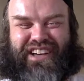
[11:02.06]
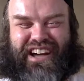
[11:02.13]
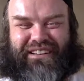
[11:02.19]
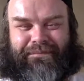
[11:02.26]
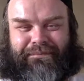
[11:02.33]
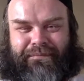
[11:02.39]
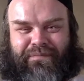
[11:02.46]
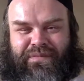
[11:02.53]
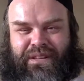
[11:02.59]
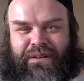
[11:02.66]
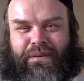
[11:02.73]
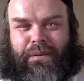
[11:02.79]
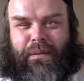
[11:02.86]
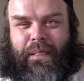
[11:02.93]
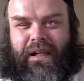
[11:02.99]
that.
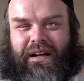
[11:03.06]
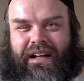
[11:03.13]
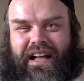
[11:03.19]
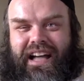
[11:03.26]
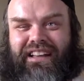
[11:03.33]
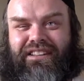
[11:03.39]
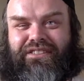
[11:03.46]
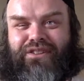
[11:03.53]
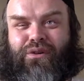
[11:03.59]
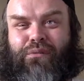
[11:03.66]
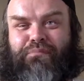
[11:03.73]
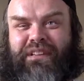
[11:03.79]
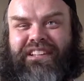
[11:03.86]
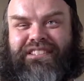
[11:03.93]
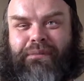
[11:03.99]
And
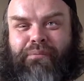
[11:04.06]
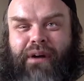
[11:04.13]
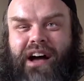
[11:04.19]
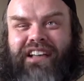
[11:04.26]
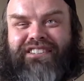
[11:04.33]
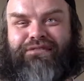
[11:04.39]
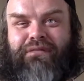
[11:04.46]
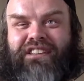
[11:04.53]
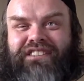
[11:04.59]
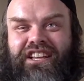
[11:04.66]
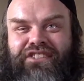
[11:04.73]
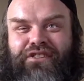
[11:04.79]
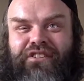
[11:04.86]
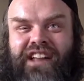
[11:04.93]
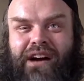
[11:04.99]
don't be surprised when
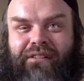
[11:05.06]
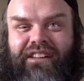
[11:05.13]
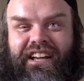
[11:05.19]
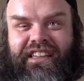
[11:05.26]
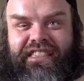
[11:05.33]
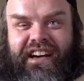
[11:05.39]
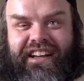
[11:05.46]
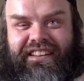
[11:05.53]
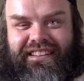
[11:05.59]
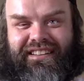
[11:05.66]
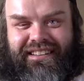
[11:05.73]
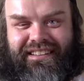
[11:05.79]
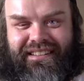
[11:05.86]
they turn out like that.